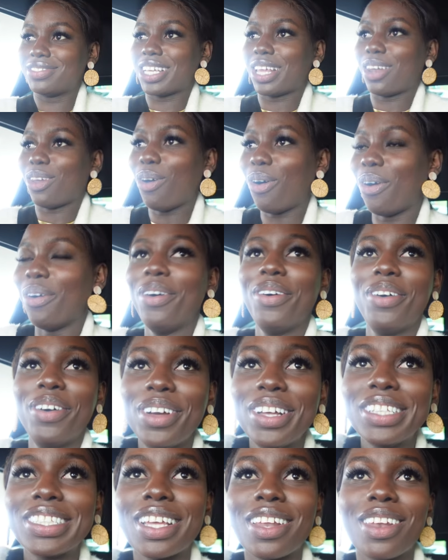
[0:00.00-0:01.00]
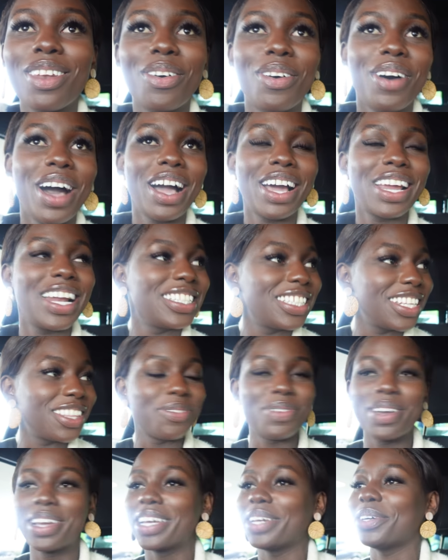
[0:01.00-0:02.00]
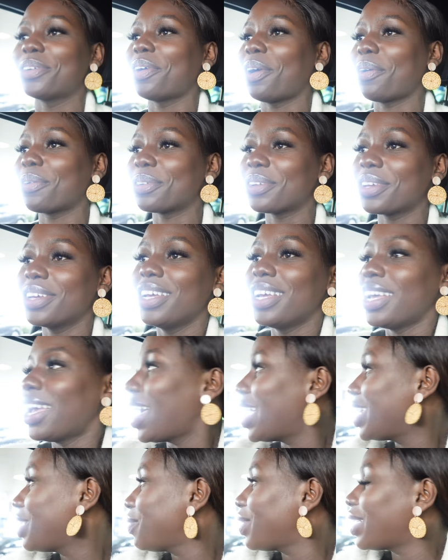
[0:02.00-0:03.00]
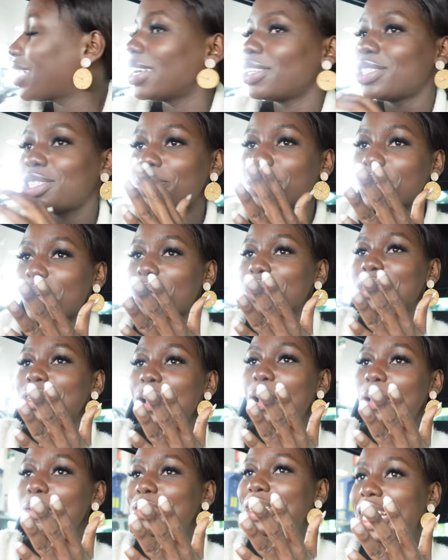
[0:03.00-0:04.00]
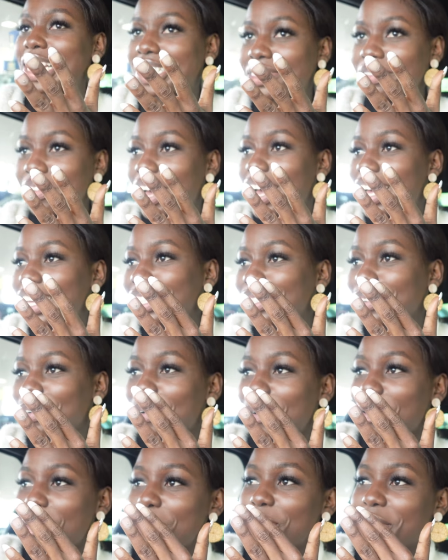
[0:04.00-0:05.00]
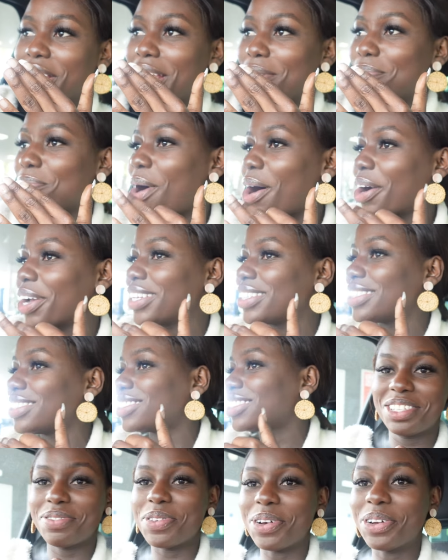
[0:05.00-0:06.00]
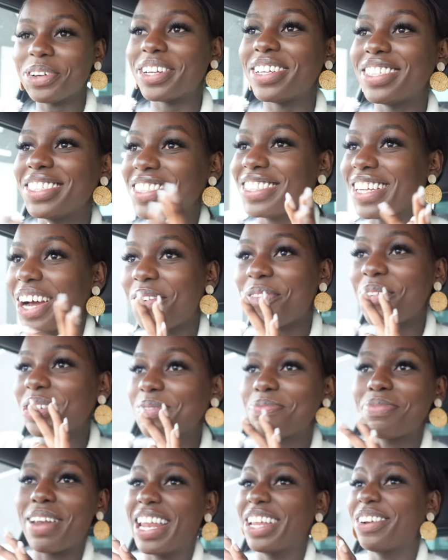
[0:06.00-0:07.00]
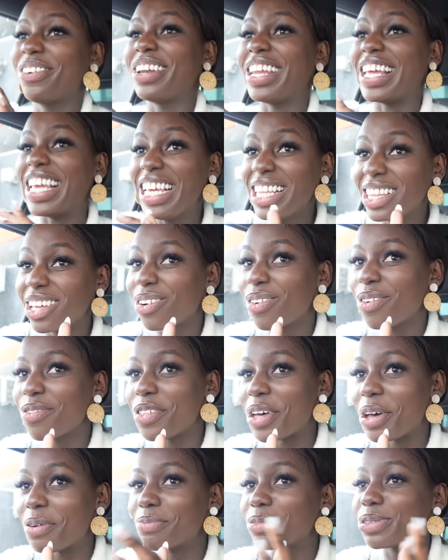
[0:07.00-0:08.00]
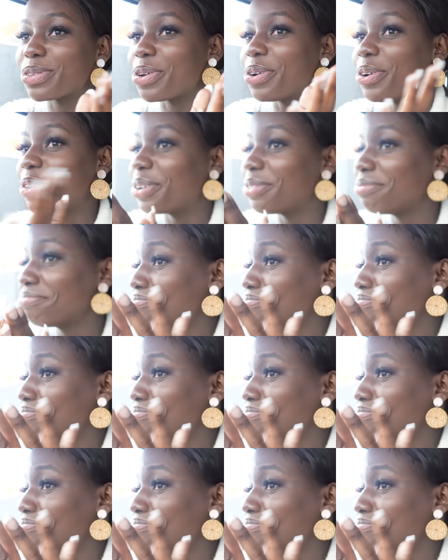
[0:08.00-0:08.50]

it's a lot. It's a lot. How can I say the way I get around? Anyway, should we go to HomeSense first or B&M Bargains? To be honest, I wasn't planning on either of them, so